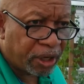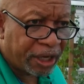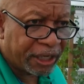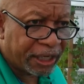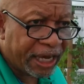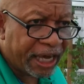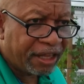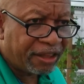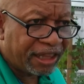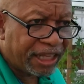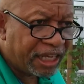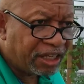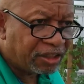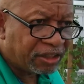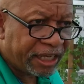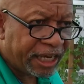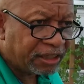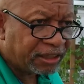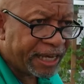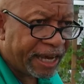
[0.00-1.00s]
Again, these
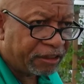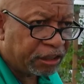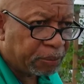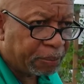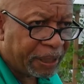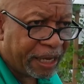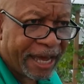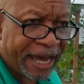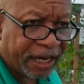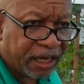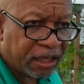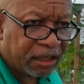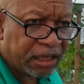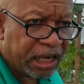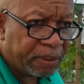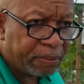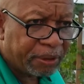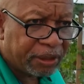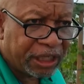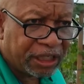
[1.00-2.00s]
things have to be
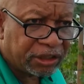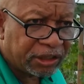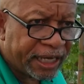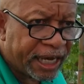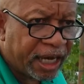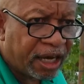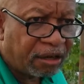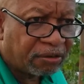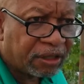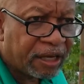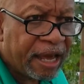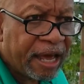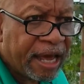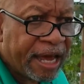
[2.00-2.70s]
economically sound,